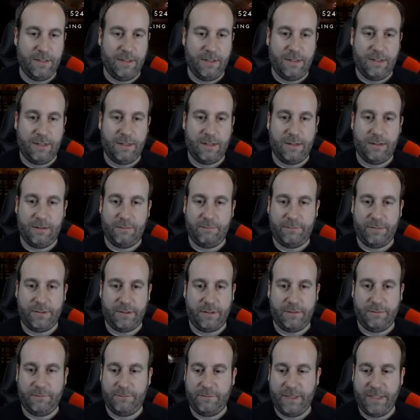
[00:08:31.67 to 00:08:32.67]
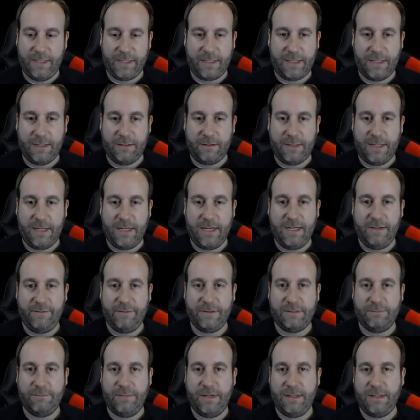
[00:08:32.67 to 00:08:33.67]
um, but we didn't kill any of
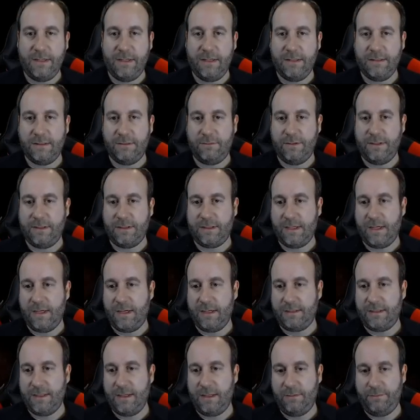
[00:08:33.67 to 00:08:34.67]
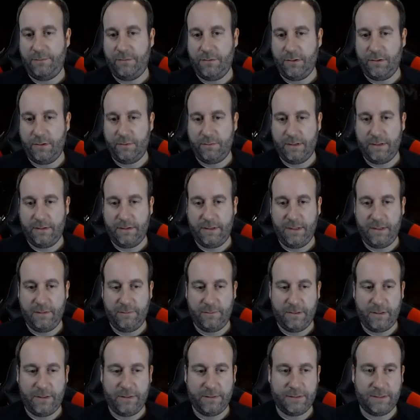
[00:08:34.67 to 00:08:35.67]
his minions. We just kind of teleport around here.
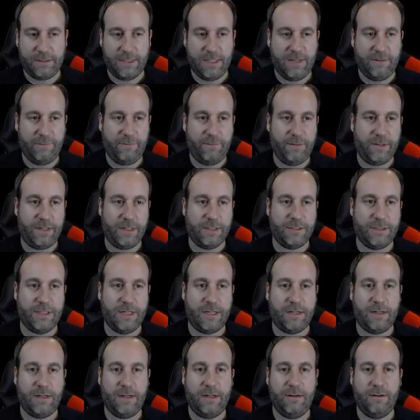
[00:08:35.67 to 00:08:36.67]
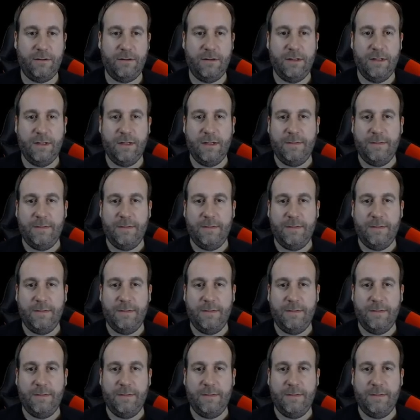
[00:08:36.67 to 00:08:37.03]
We're all safe. We can check it out.